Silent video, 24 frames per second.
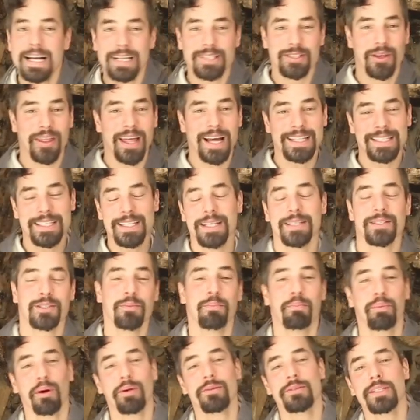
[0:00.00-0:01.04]
So that's it,
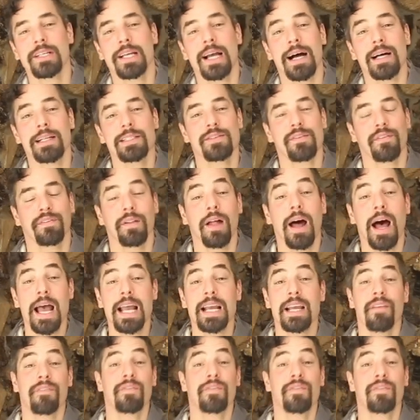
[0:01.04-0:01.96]
some pros and cons of flying.